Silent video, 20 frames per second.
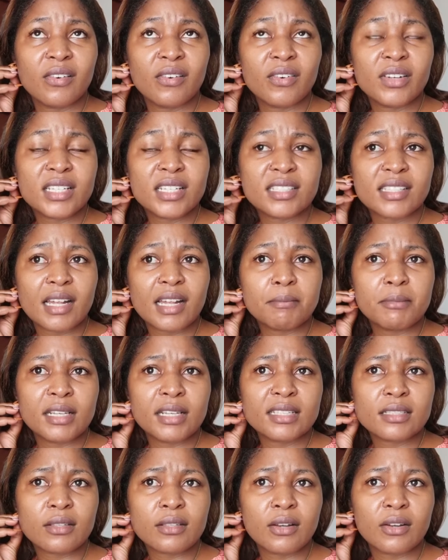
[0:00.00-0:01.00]
what is that
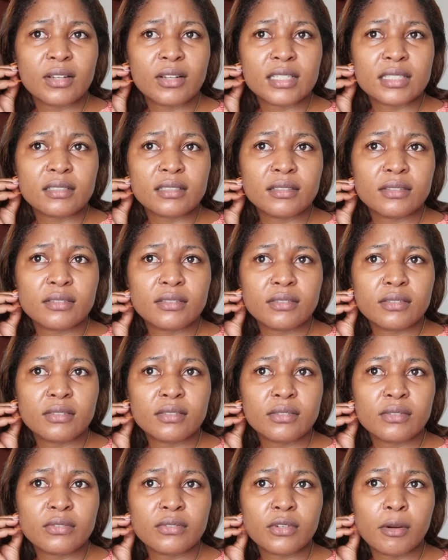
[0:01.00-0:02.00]
place called,
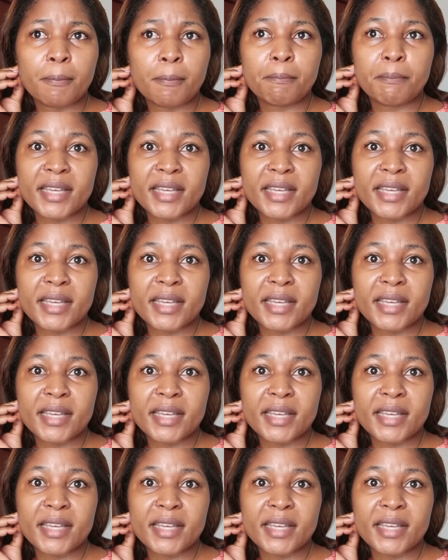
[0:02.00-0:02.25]
from